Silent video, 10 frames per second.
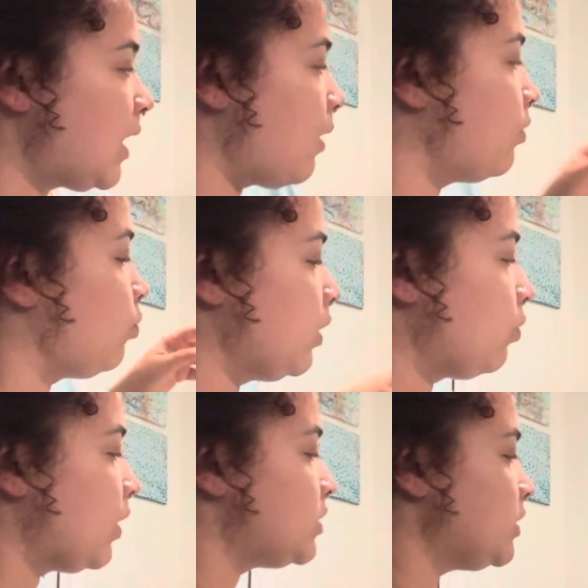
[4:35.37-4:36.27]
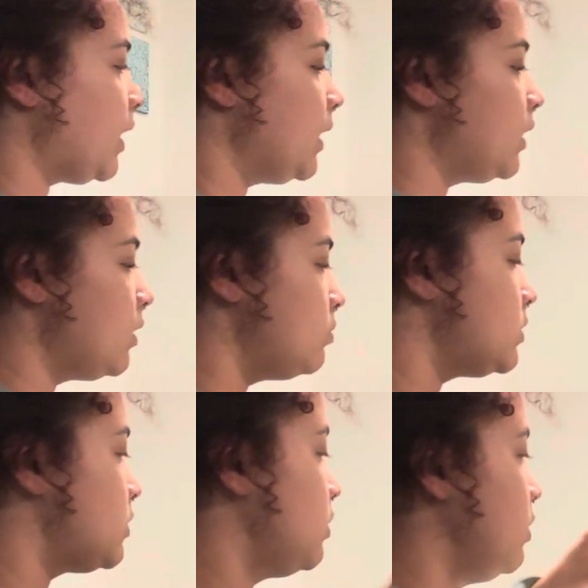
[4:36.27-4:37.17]
I would rearrange the
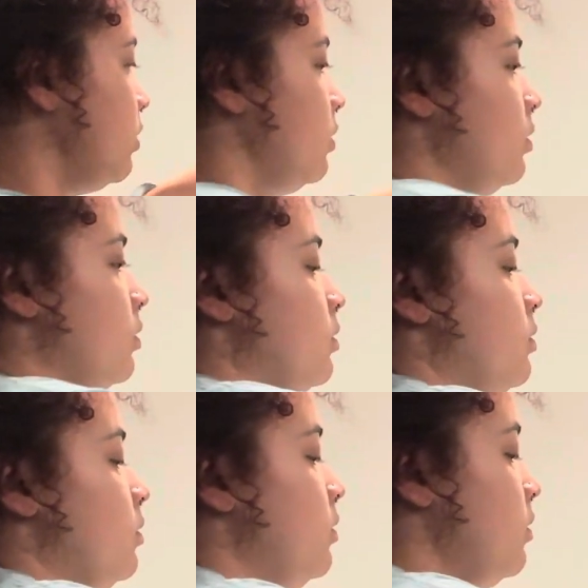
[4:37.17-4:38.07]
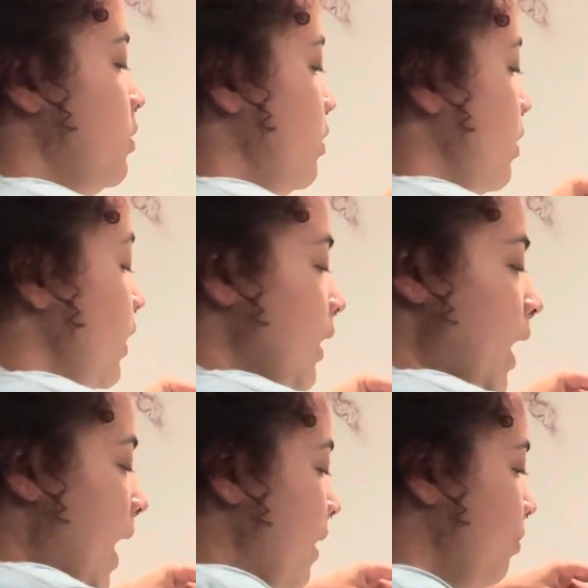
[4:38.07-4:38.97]
items,
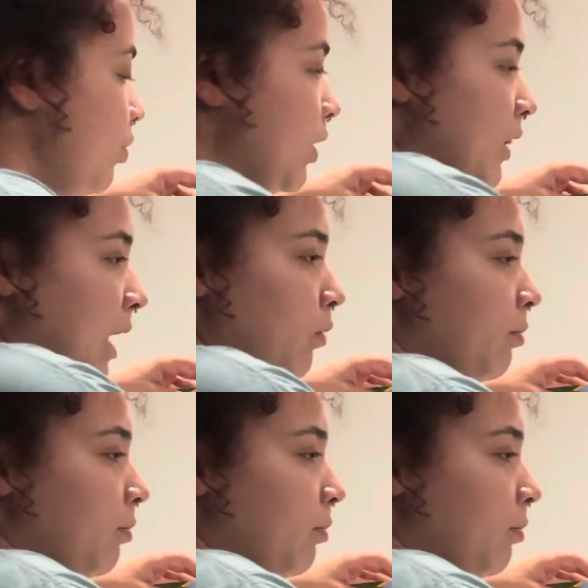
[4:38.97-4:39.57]
not putting that one